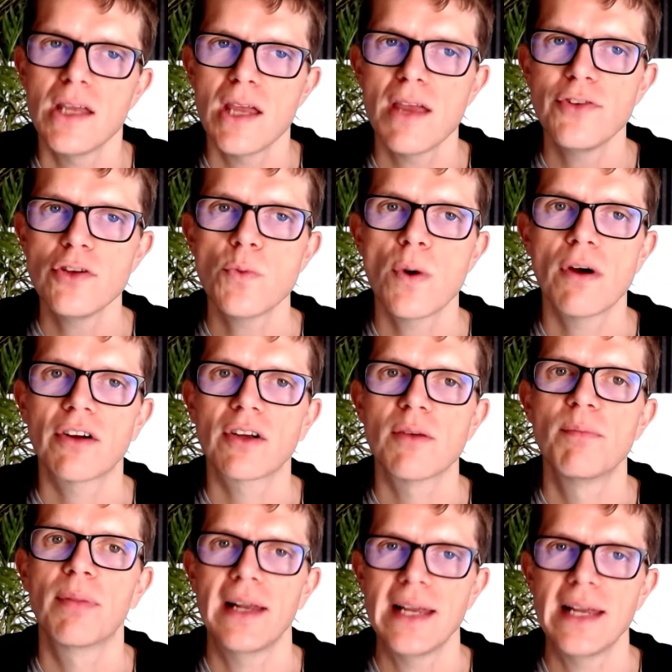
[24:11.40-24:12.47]
If you were a
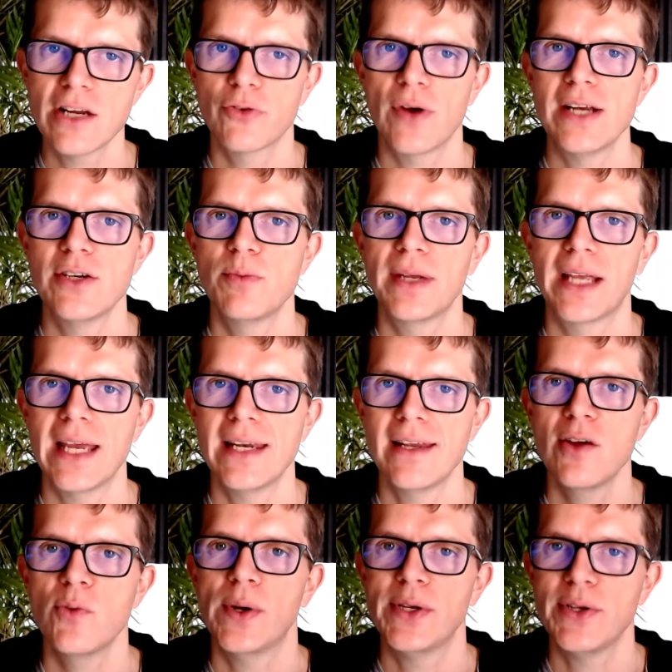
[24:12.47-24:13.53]
complete Gradle beginner
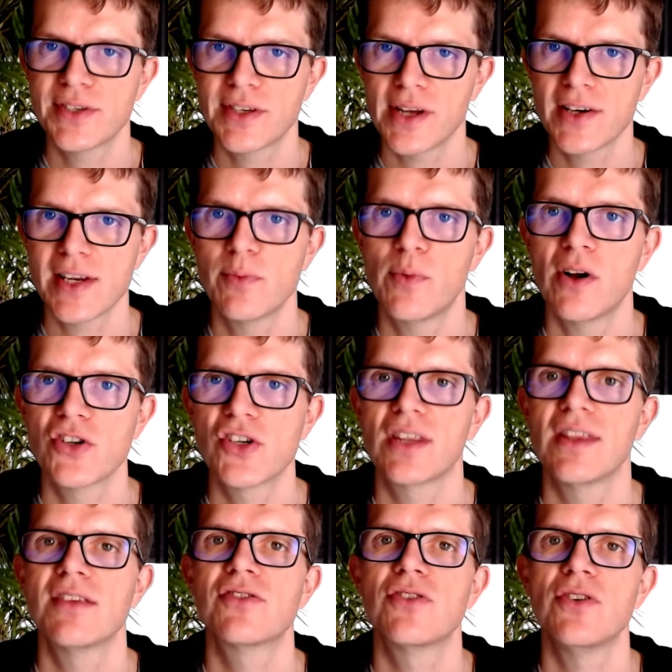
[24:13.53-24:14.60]
when you started watching
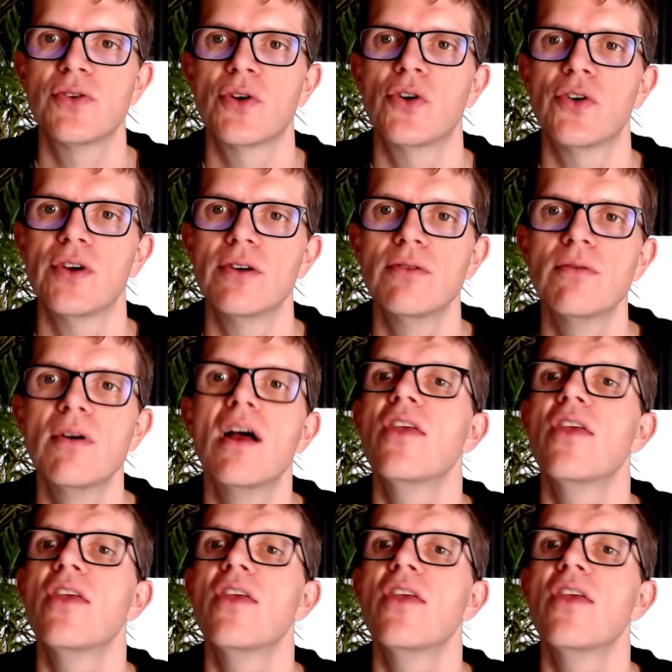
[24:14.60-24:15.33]
this tutorial,